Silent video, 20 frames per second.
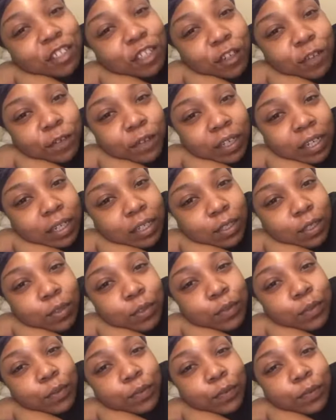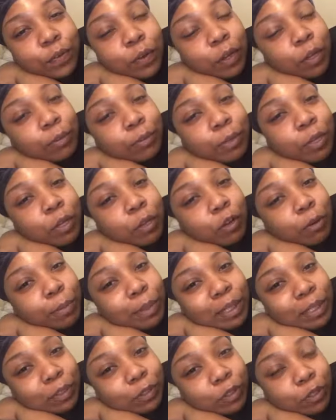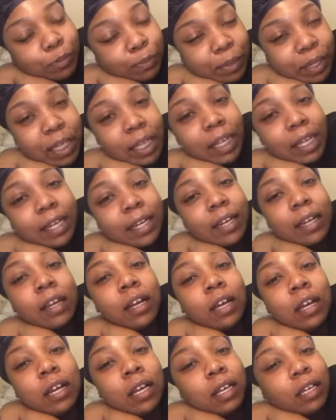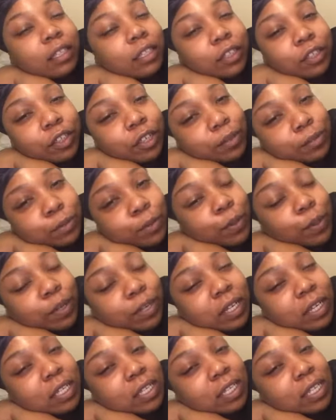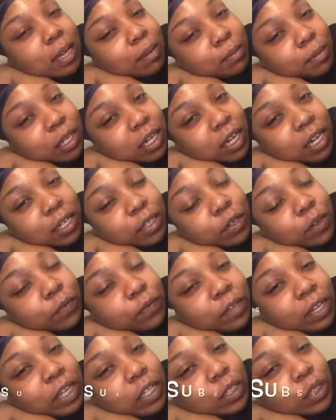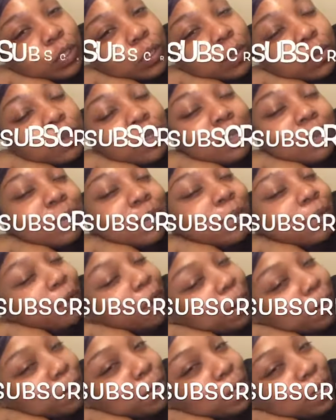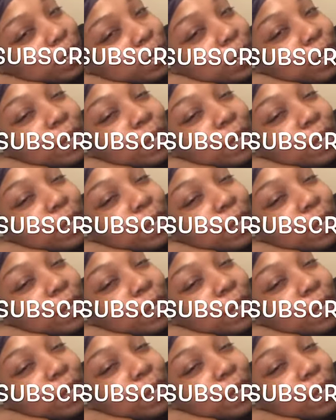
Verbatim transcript: don't forget to follow me on my social media instagram twitter and snapchat don't forget to subscribe to your